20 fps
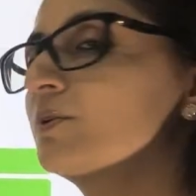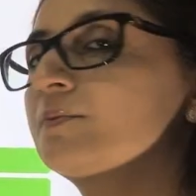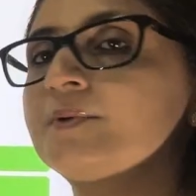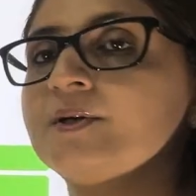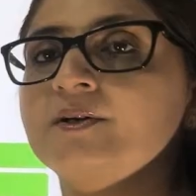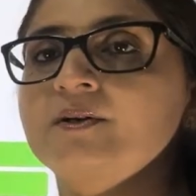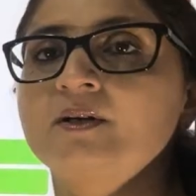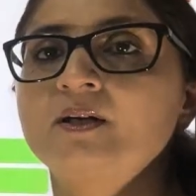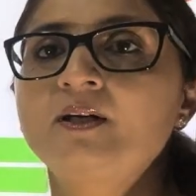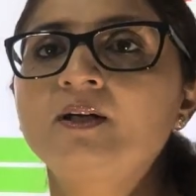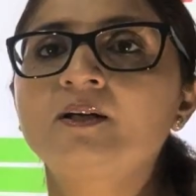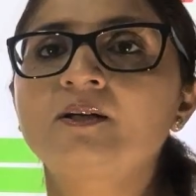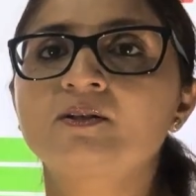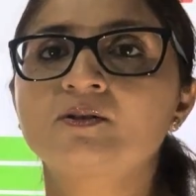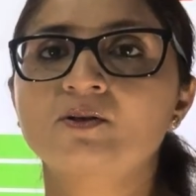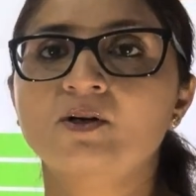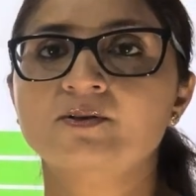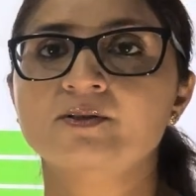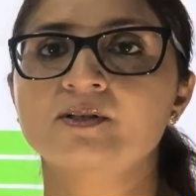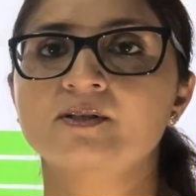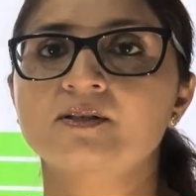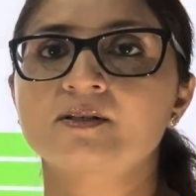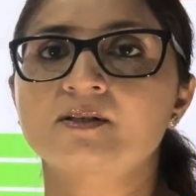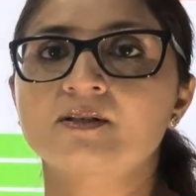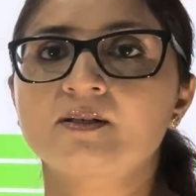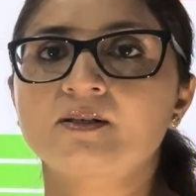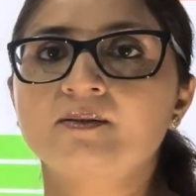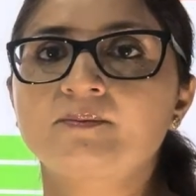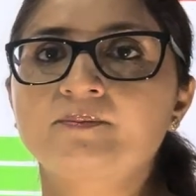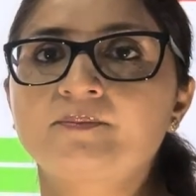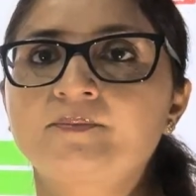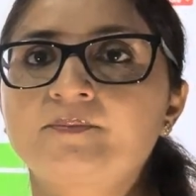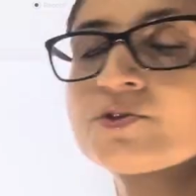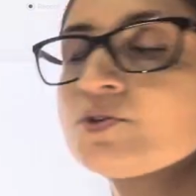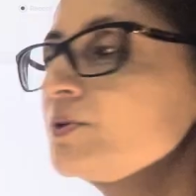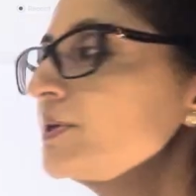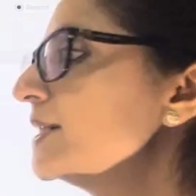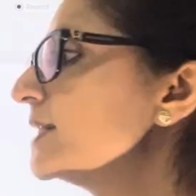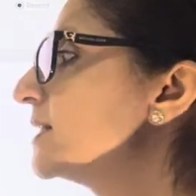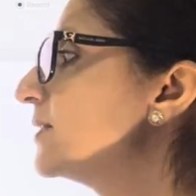of mercury toxicity.
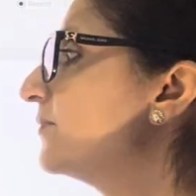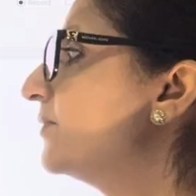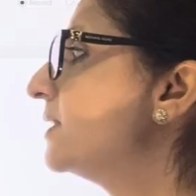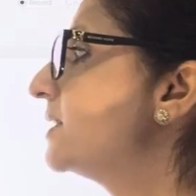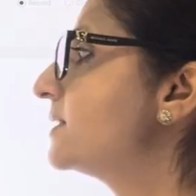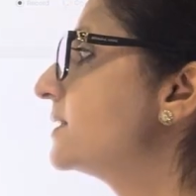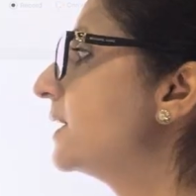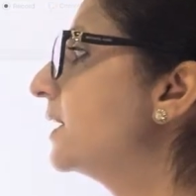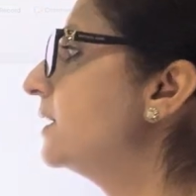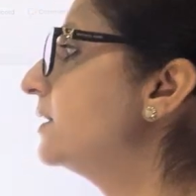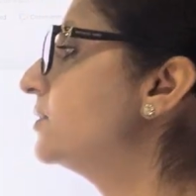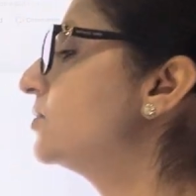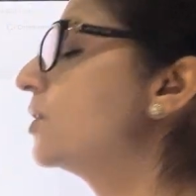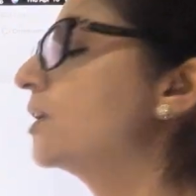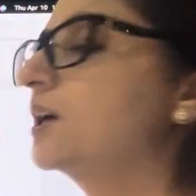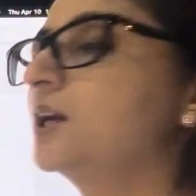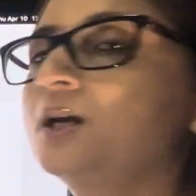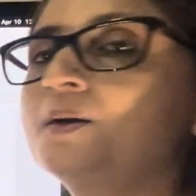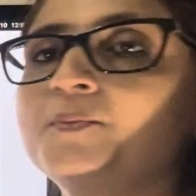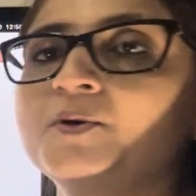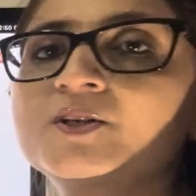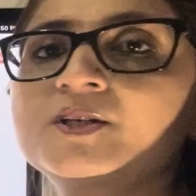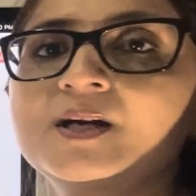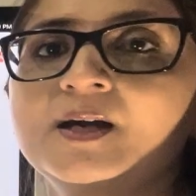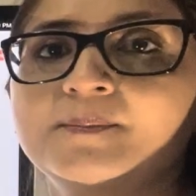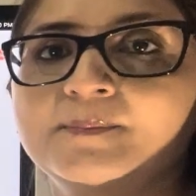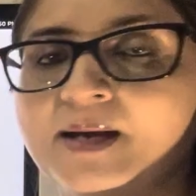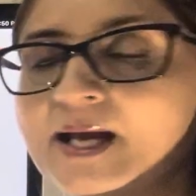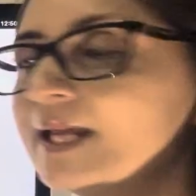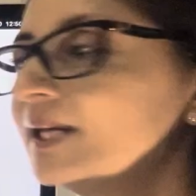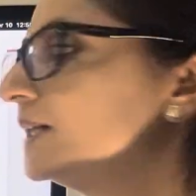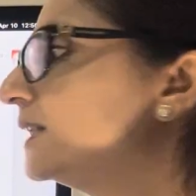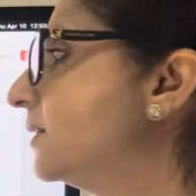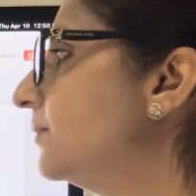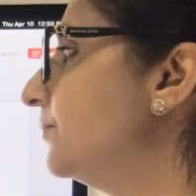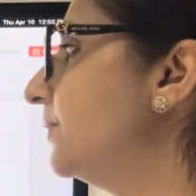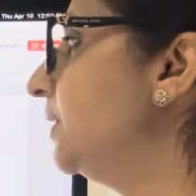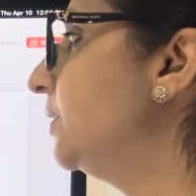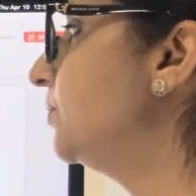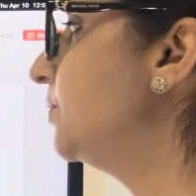Students, if we start talking about amalgam, we